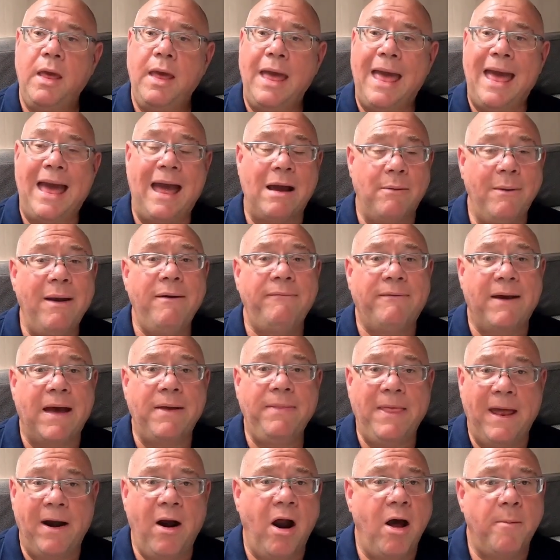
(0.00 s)
However,
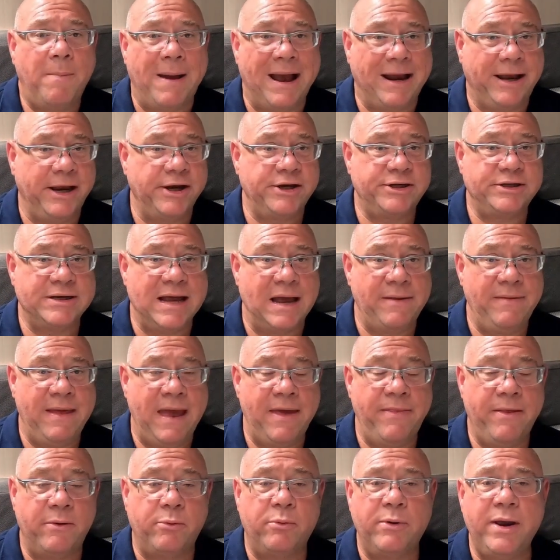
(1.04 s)
there are packages out there
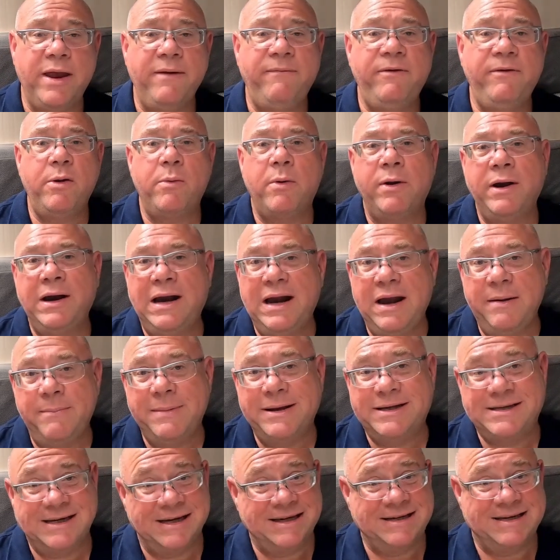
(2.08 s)
that will give
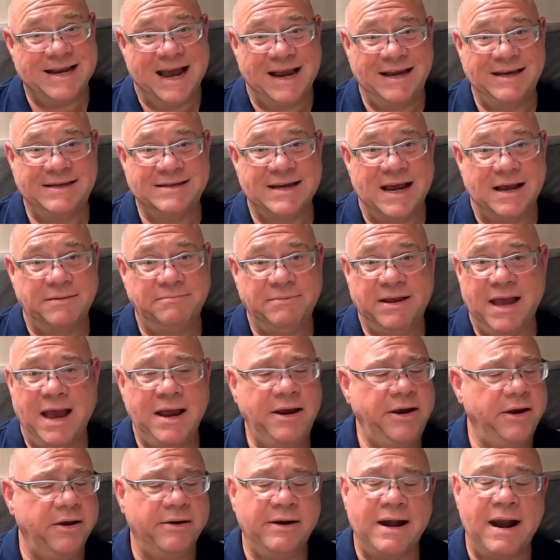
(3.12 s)
unlimited data. Okay,
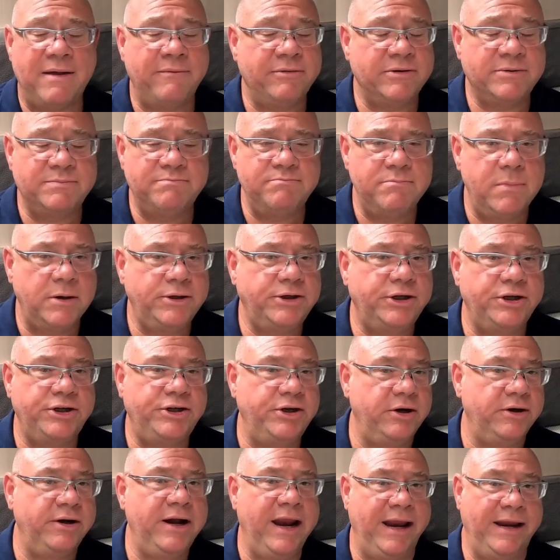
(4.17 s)
you can have as much as
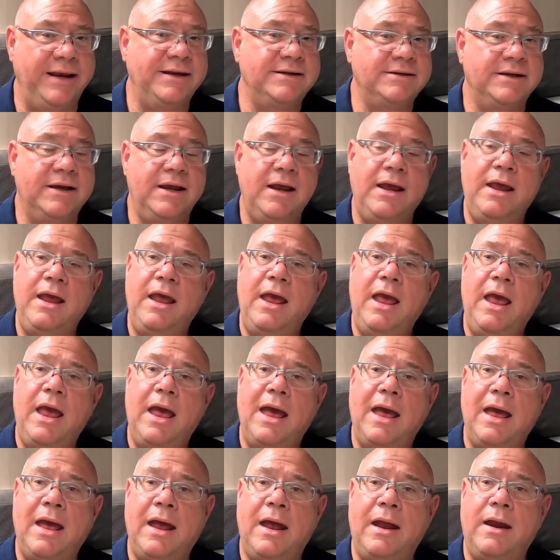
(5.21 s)
you need,
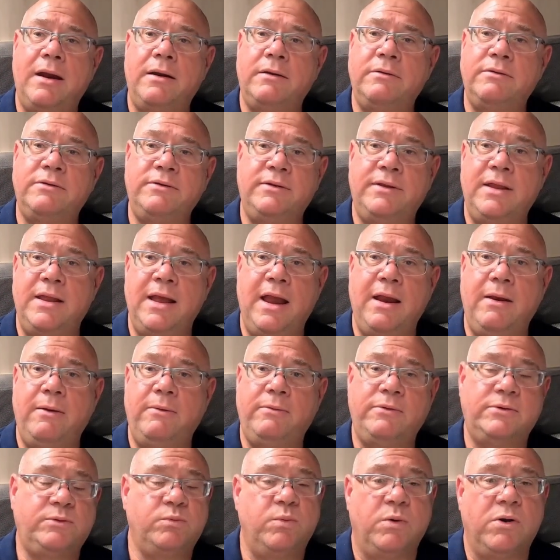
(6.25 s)
and
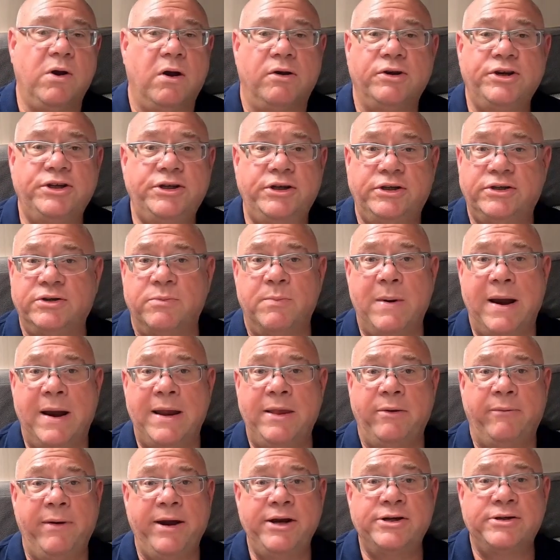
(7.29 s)
those will cost you somewhere in
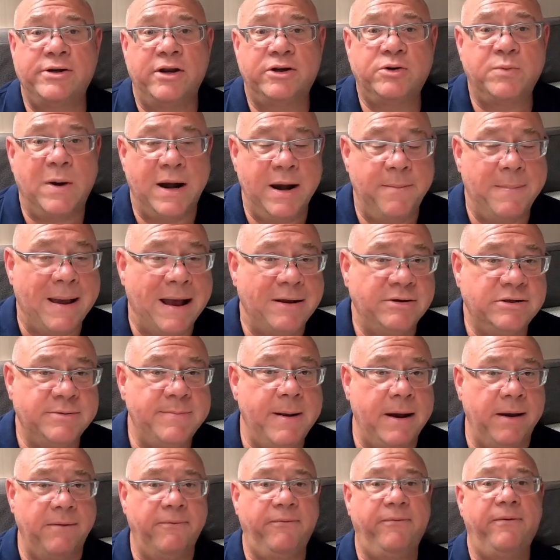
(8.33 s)
the region of £20 a
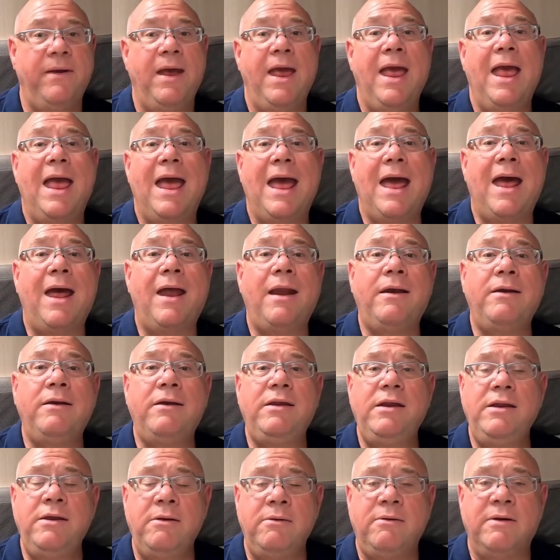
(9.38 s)
month, and
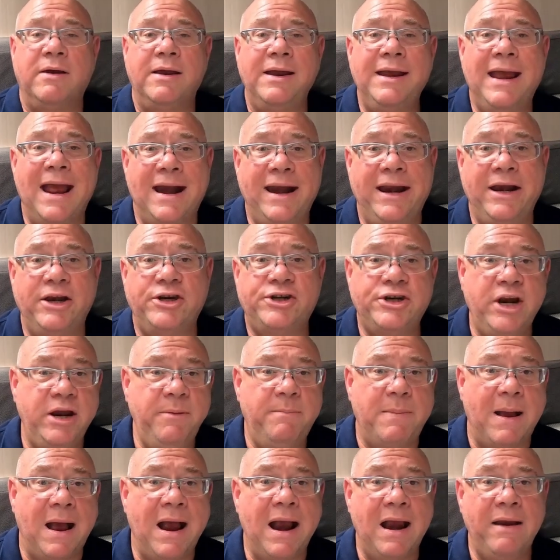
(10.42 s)
you can get it
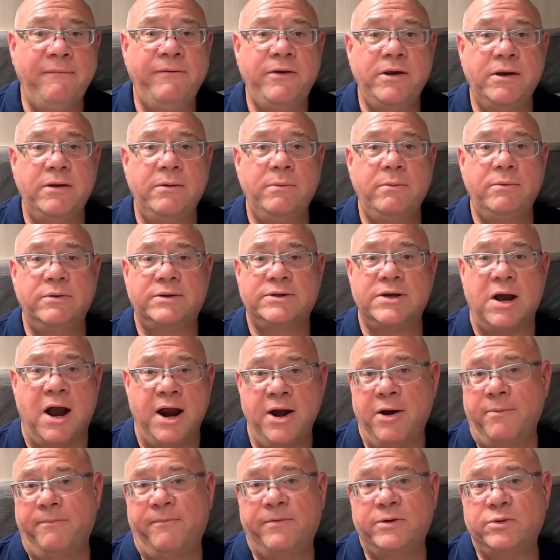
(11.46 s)
cheaper if you sign
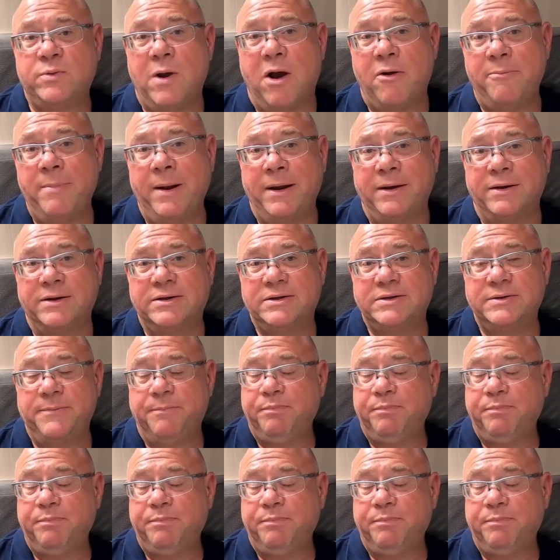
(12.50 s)
up for 12 months.